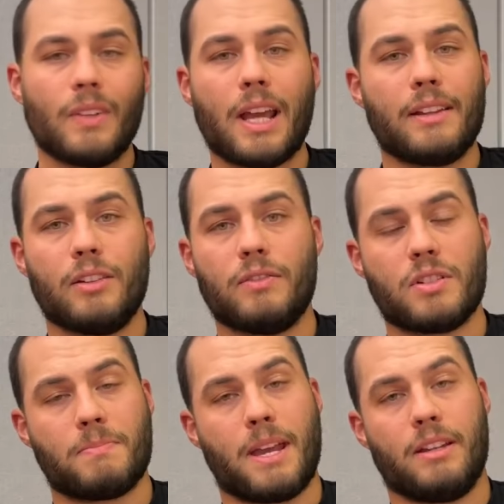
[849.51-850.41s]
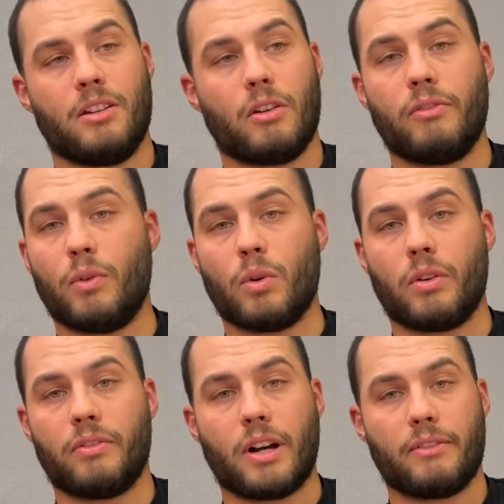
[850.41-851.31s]
and you've just made 4
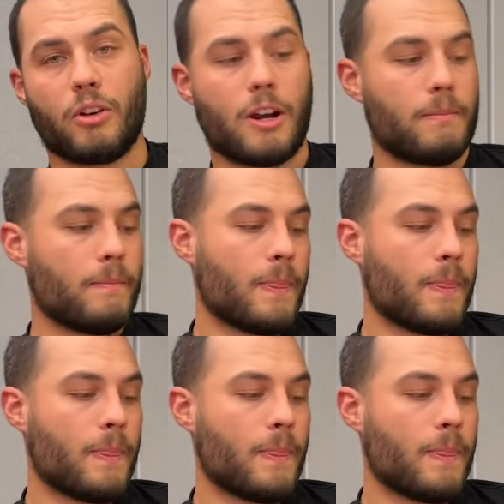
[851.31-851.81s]
or 5 grand.